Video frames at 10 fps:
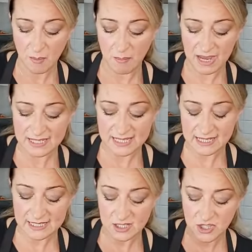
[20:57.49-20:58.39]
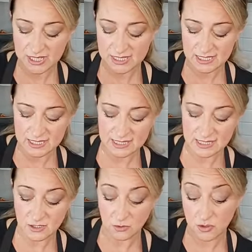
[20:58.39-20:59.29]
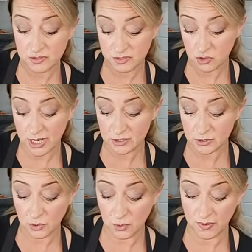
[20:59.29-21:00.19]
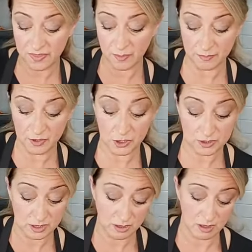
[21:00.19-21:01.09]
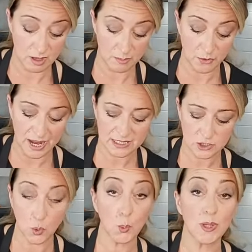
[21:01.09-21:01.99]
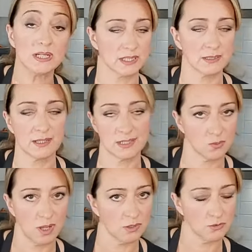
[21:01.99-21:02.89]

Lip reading: My second suggestion, so just try to go with a good brand, or Wilton as well.